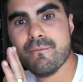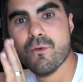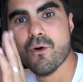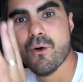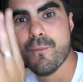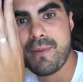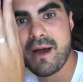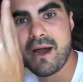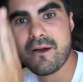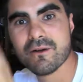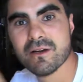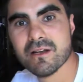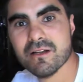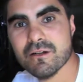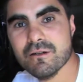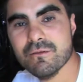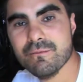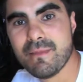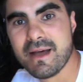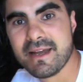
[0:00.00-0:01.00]
a more
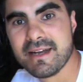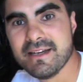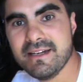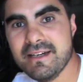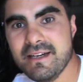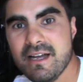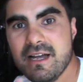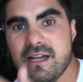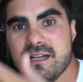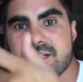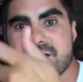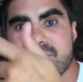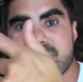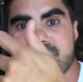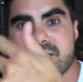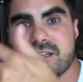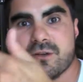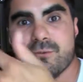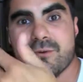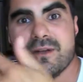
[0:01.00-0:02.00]
parallel manner so
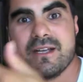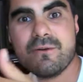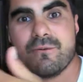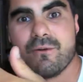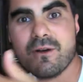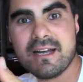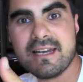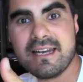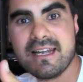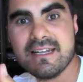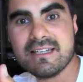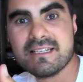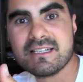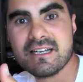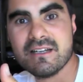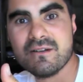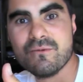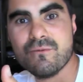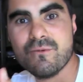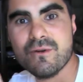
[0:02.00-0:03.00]
that the read-write heads
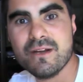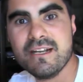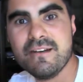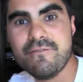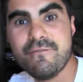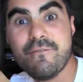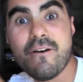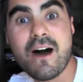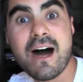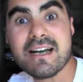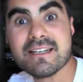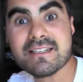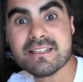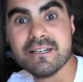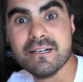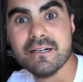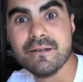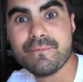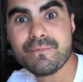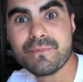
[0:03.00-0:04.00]
can read
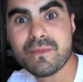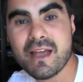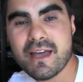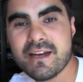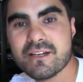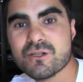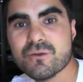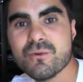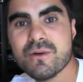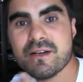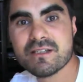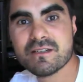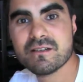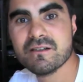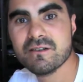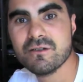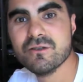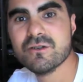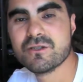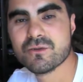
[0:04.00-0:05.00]
faster. And it's always
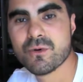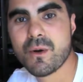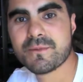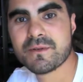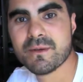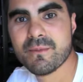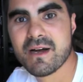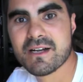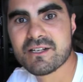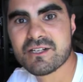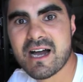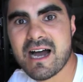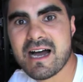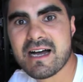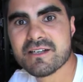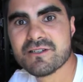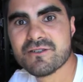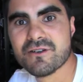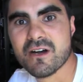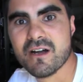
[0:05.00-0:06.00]
good to optimize your
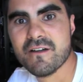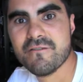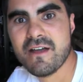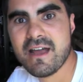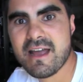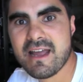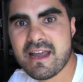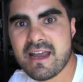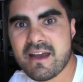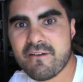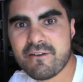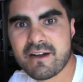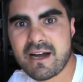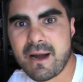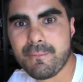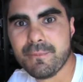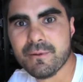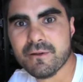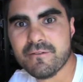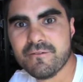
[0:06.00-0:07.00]
hard drive every
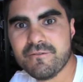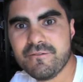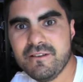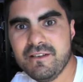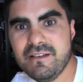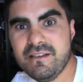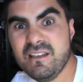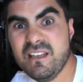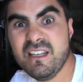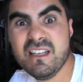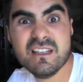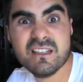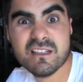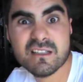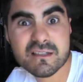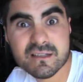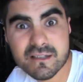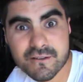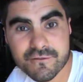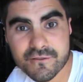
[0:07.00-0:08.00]
couple of
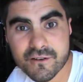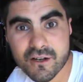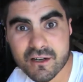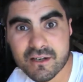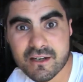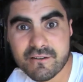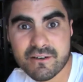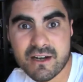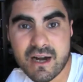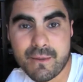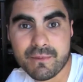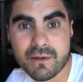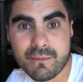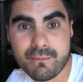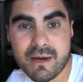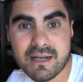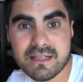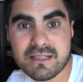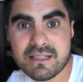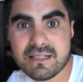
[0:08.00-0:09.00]
years, if not every couple of
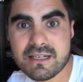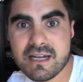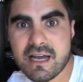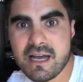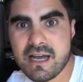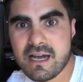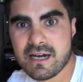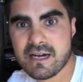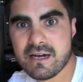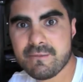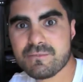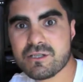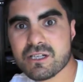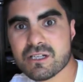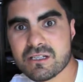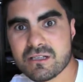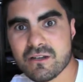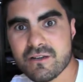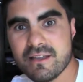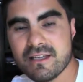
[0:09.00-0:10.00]
months, um,
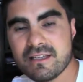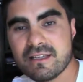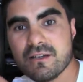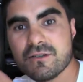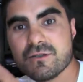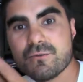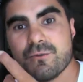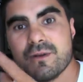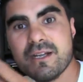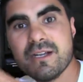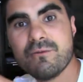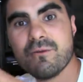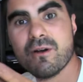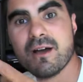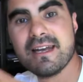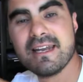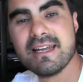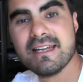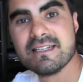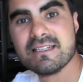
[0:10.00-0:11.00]
just so that those
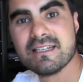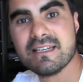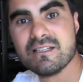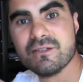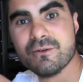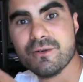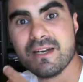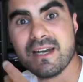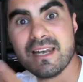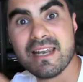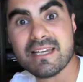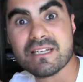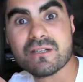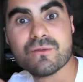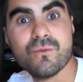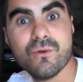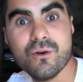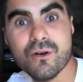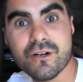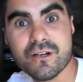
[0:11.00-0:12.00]
read-write heads are doing
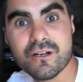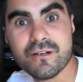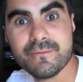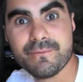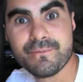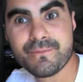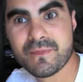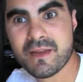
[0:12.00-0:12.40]
less work.